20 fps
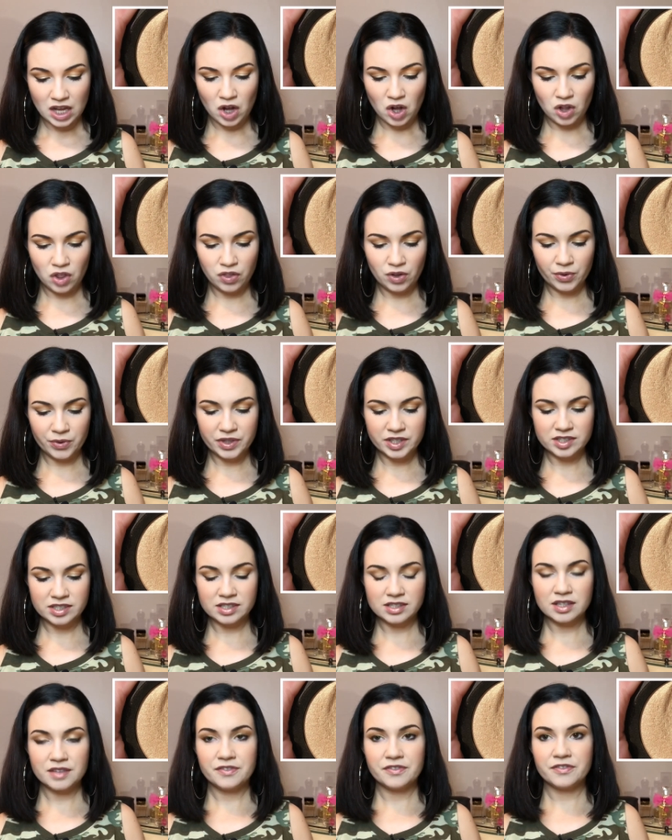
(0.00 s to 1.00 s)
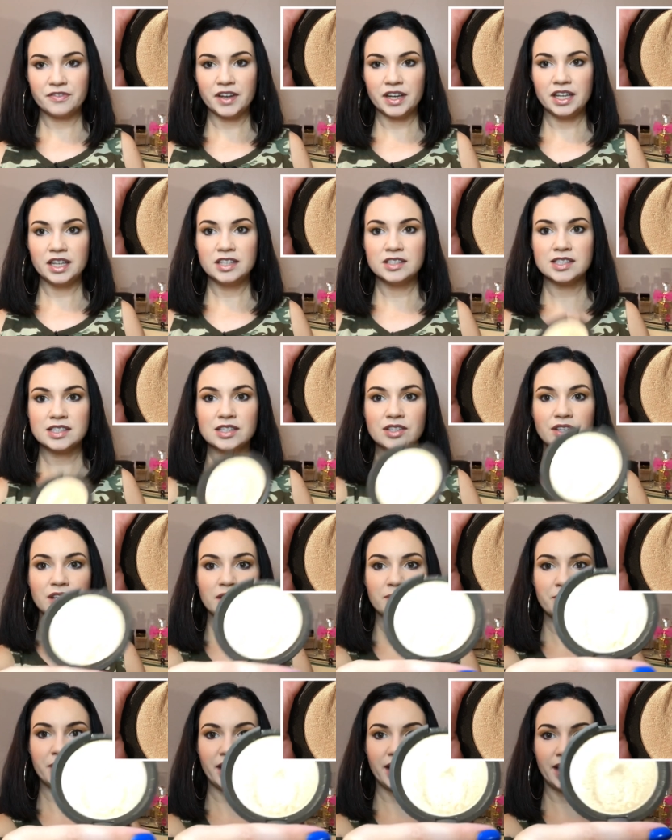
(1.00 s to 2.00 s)
Although this is the funniest
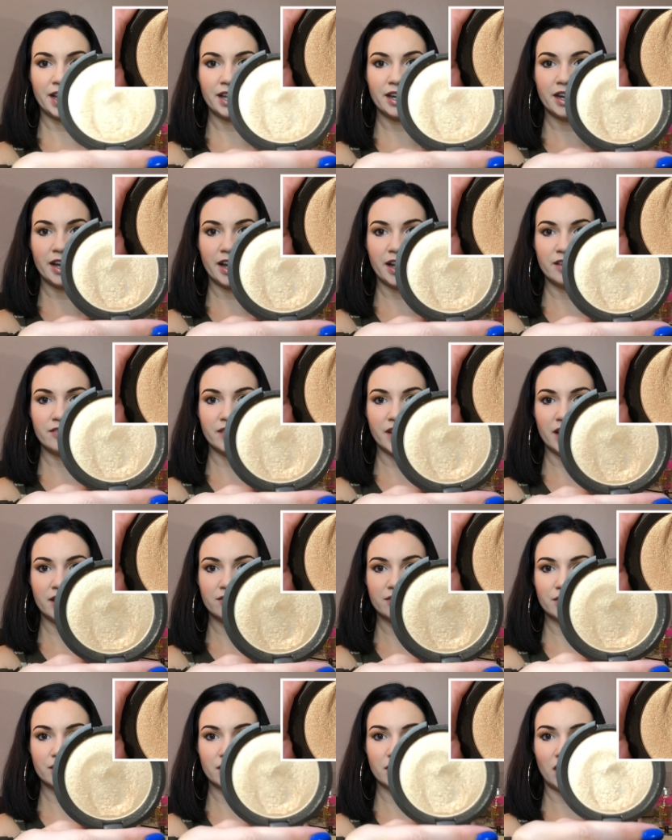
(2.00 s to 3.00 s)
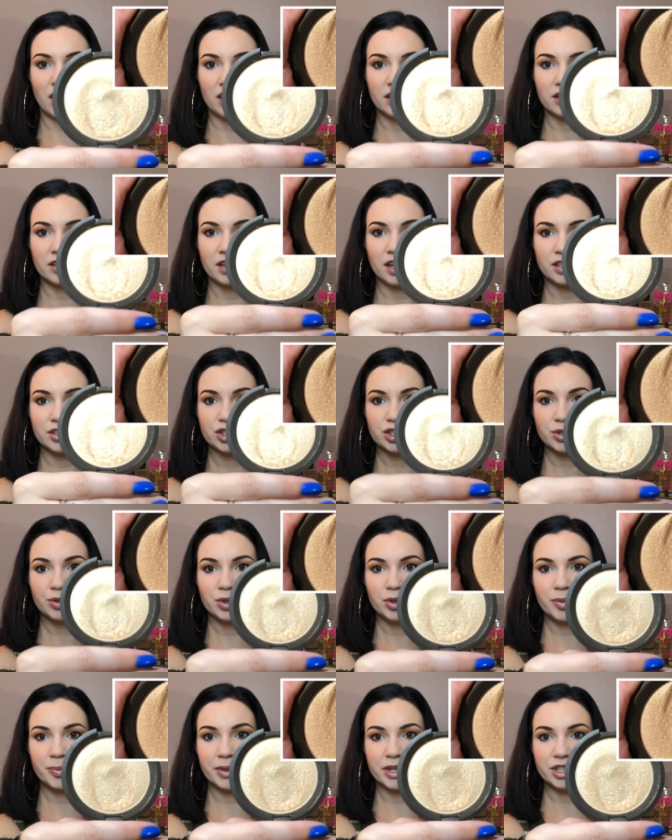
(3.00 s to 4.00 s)
looking pan I've ever gotten. I'll show
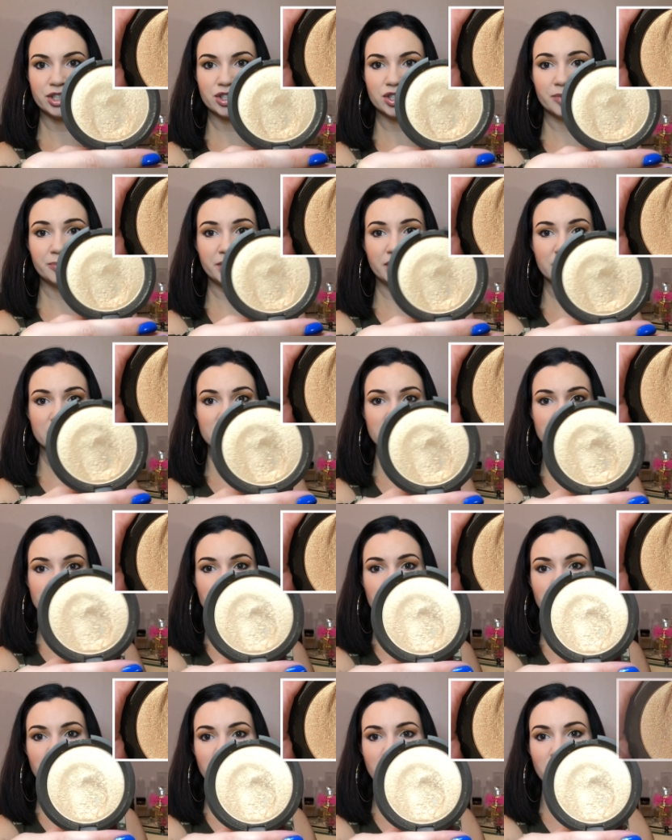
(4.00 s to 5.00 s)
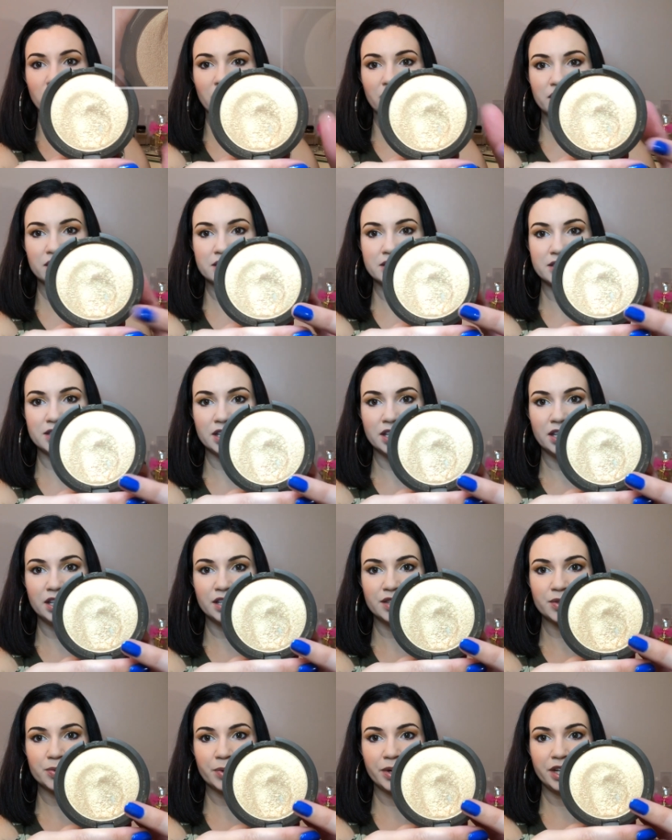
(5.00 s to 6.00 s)
you a picture because it's really hard to see.
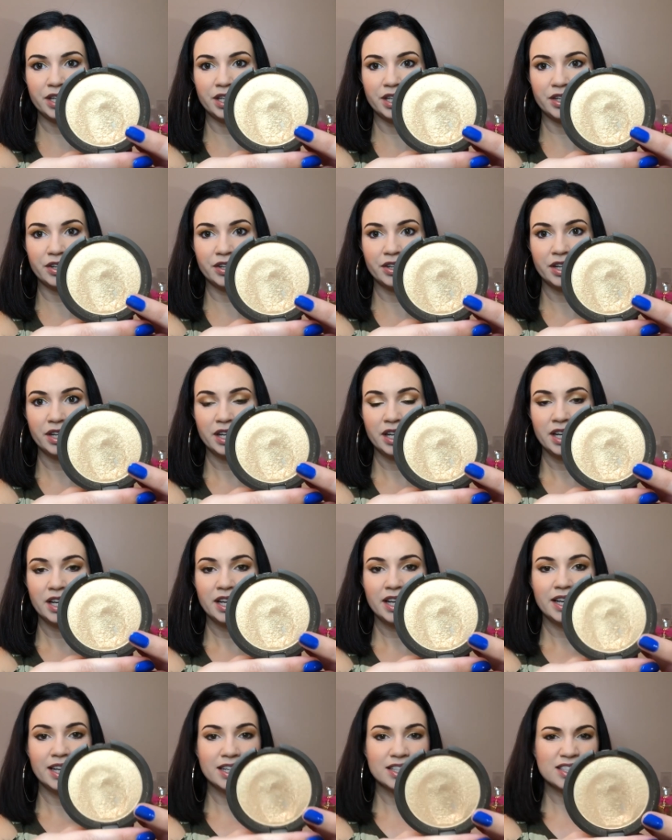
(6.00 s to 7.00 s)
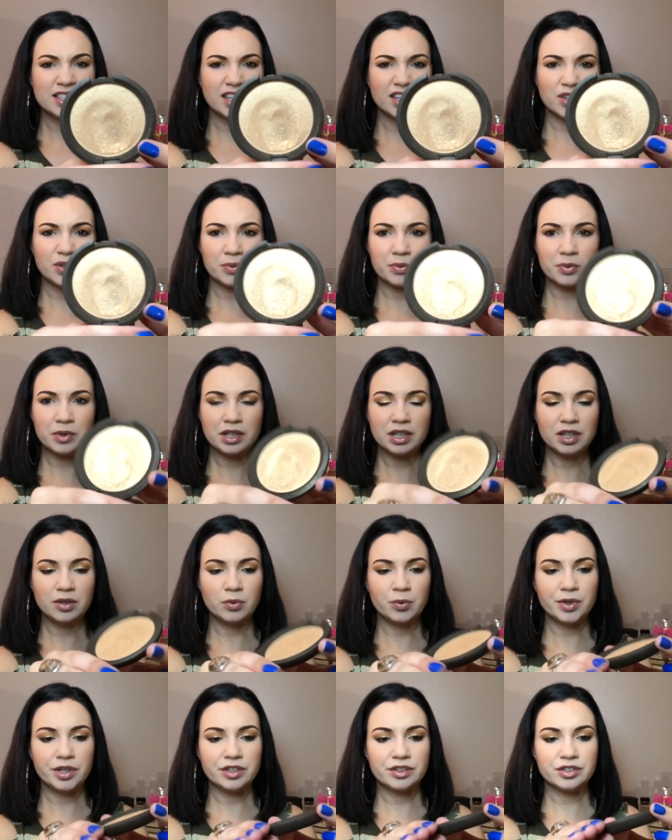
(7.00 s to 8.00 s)
It's right here. It's like a really
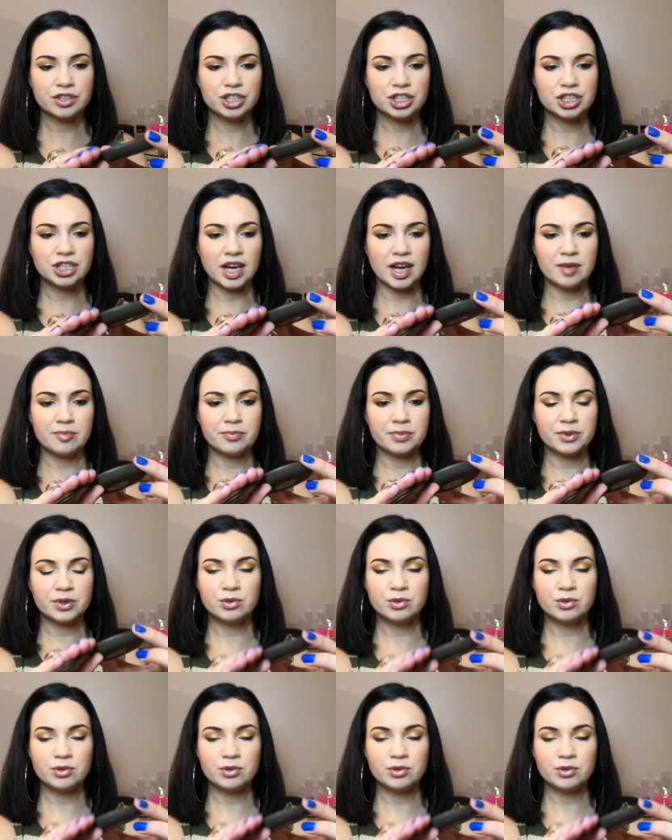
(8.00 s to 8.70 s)
weird shape.